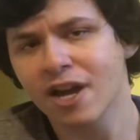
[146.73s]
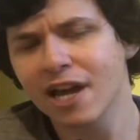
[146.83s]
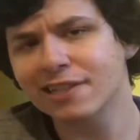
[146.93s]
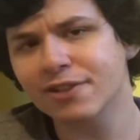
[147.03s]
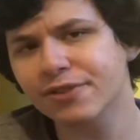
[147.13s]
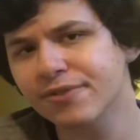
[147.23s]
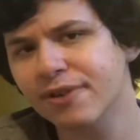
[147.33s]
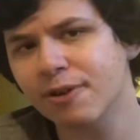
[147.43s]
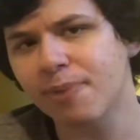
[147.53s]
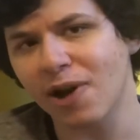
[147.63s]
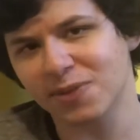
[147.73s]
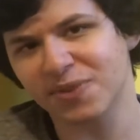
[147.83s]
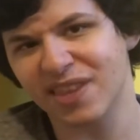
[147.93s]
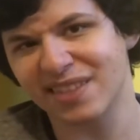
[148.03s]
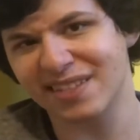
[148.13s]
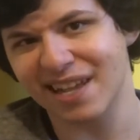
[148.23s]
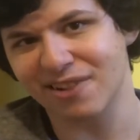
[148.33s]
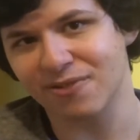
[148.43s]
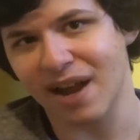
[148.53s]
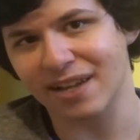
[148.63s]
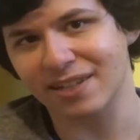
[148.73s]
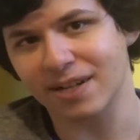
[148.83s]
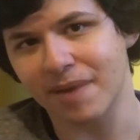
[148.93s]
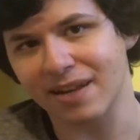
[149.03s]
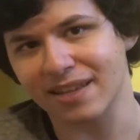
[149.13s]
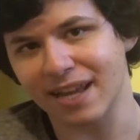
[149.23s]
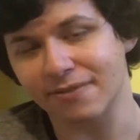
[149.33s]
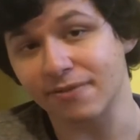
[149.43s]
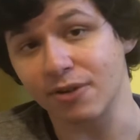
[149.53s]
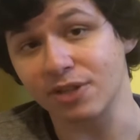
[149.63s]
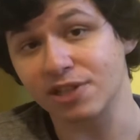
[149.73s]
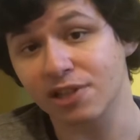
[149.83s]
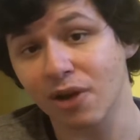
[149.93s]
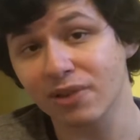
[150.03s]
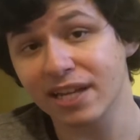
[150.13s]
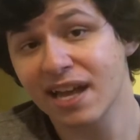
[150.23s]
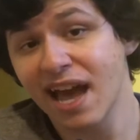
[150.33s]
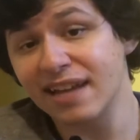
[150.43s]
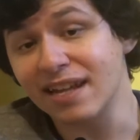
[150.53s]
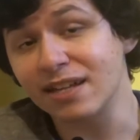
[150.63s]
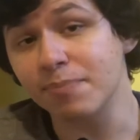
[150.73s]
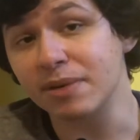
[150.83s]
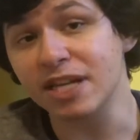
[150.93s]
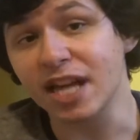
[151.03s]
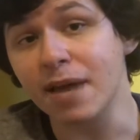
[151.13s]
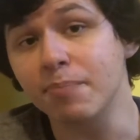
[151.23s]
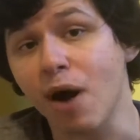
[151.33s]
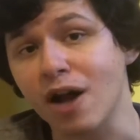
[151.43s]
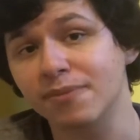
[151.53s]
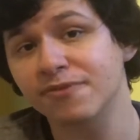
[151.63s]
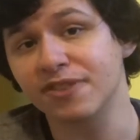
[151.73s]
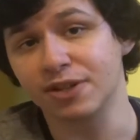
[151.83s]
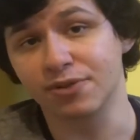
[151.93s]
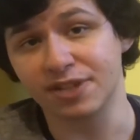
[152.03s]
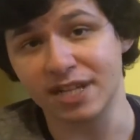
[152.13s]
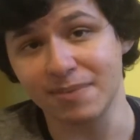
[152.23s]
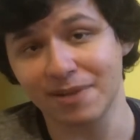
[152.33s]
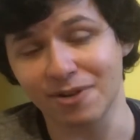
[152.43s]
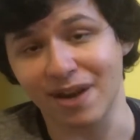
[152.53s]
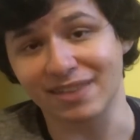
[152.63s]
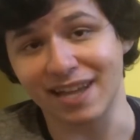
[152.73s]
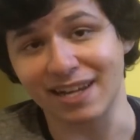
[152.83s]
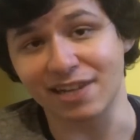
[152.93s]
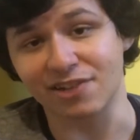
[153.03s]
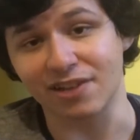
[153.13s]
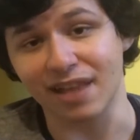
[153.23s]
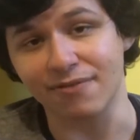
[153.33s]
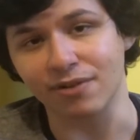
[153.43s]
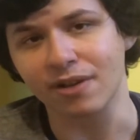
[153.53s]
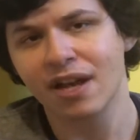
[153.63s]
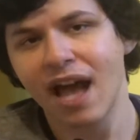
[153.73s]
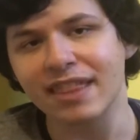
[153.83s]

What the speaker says: it is also very possible that the Seattle Kraken come out of the gate very slowly and end up being a bottom feeder team here at the NHL level.